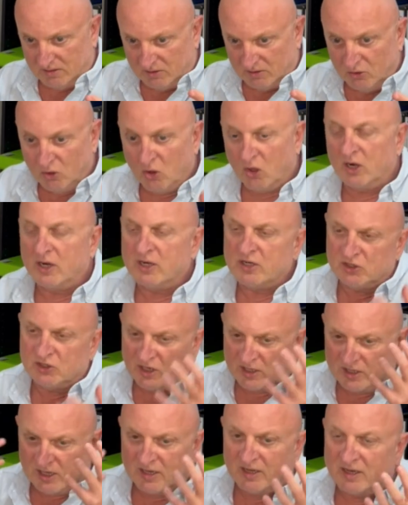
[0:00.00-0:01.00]
knowledge
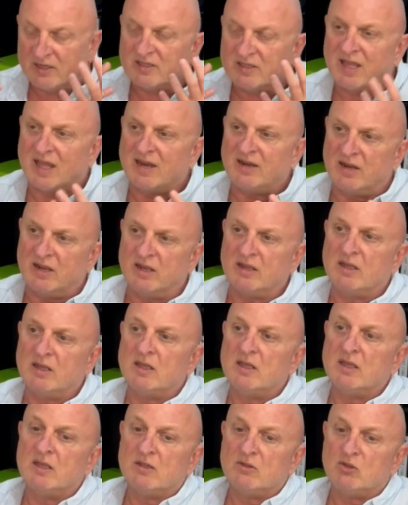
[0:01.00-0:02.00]
and understanding
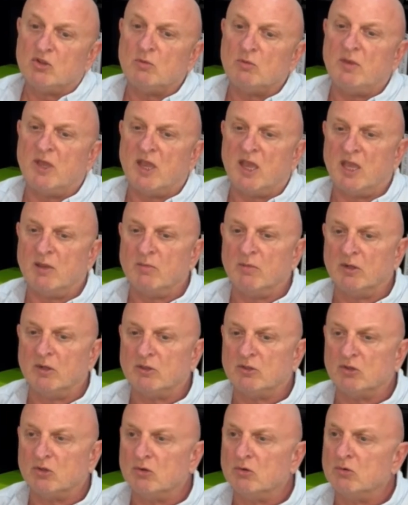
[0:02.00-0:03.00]
to be able
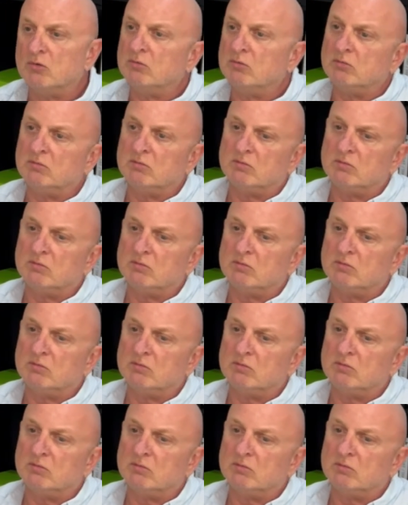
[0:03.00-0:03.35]
to